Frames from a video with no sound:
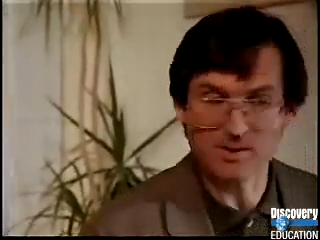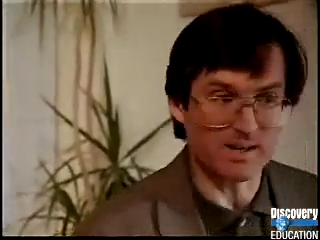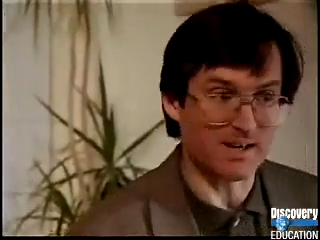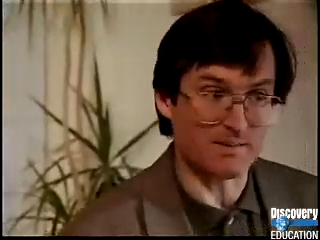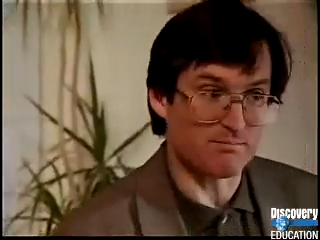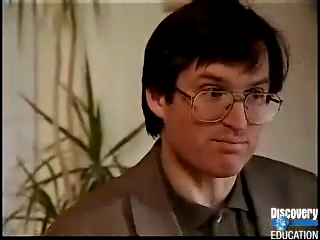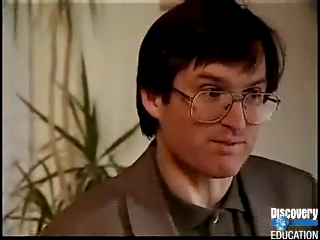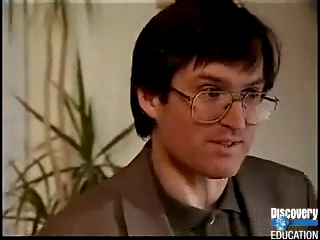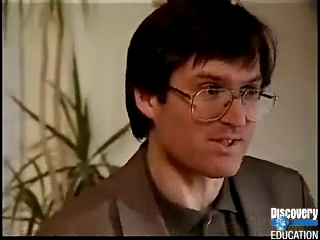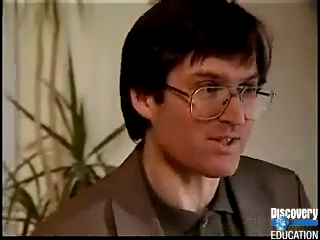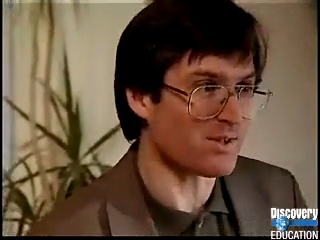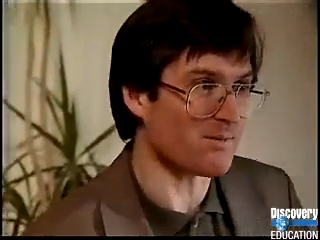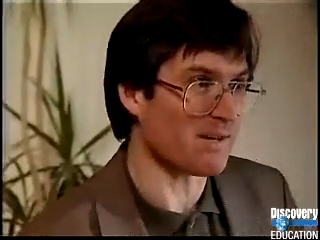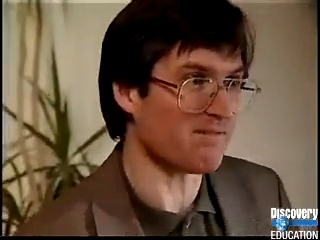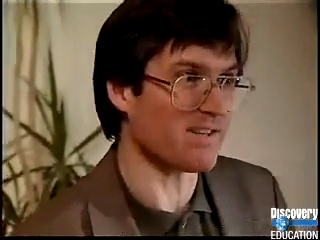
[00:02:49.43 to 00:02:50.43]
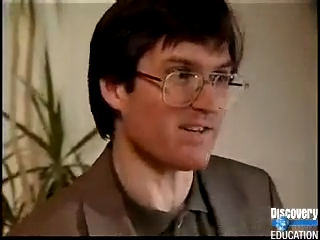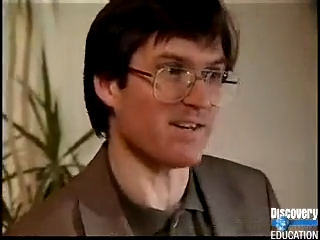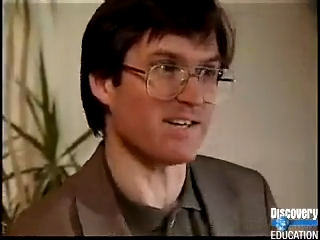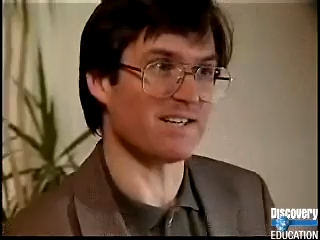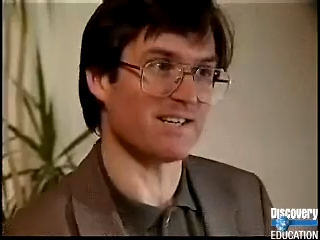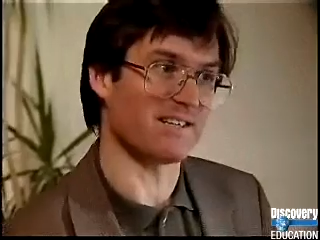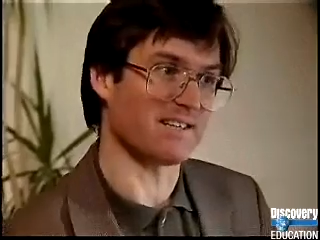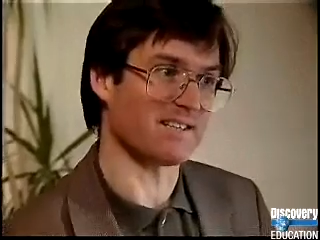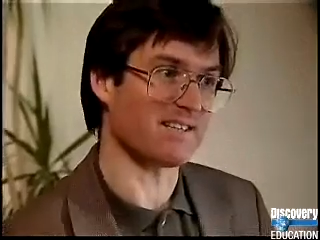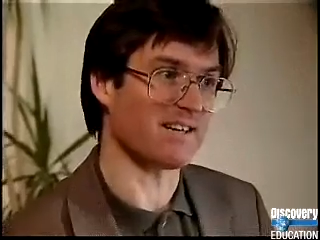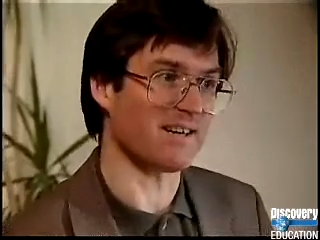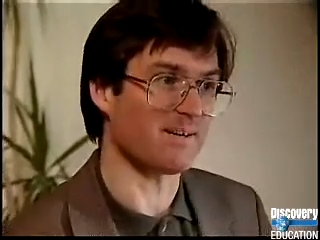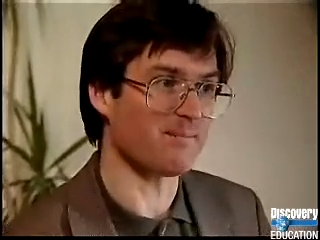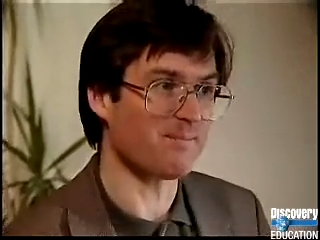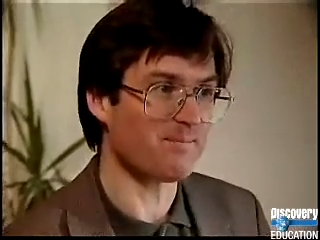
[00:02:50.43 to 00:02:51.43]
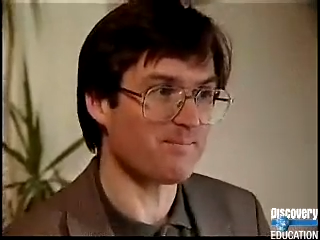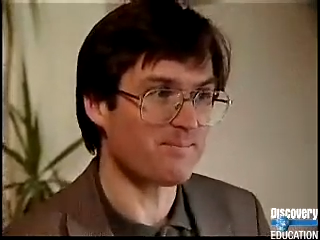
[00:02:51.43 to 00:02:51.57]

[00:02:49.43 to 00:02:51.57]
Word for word: who I presume have no idea that it's there.